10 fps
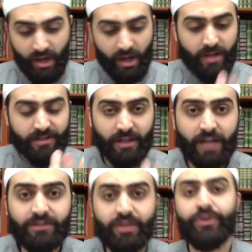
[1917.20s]

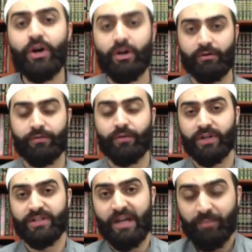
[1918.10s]
Salat al-Dhuhr, for
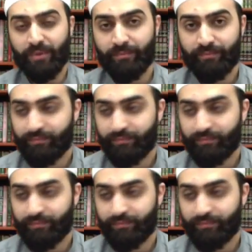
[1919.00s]
example.